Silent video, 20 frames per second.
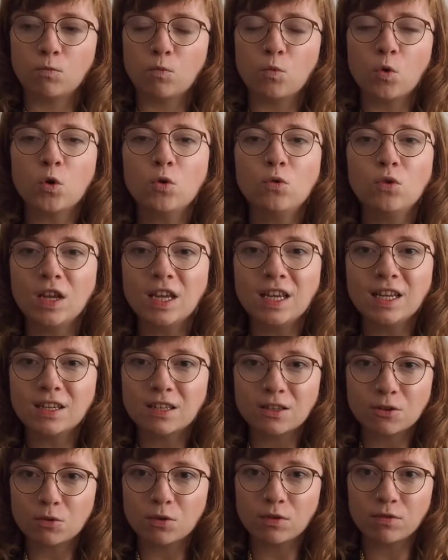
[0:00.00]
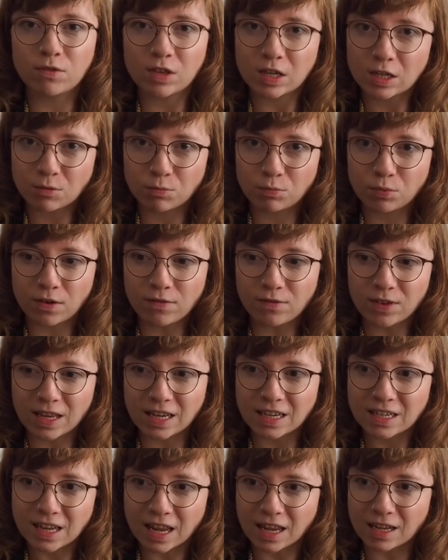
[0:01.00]
Who needs all of this privilege
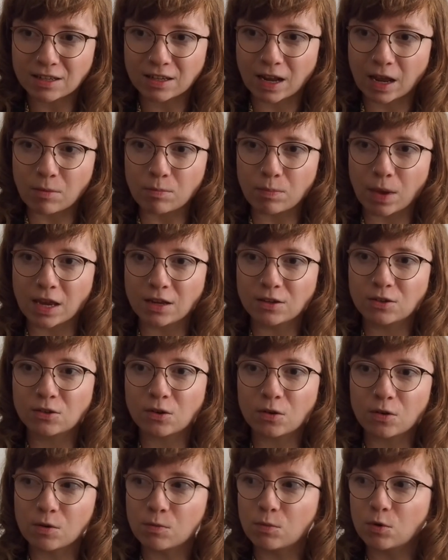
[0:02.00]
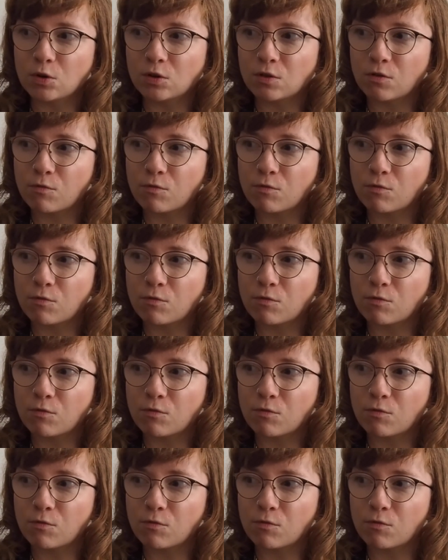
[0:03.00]
that's like based on abuse of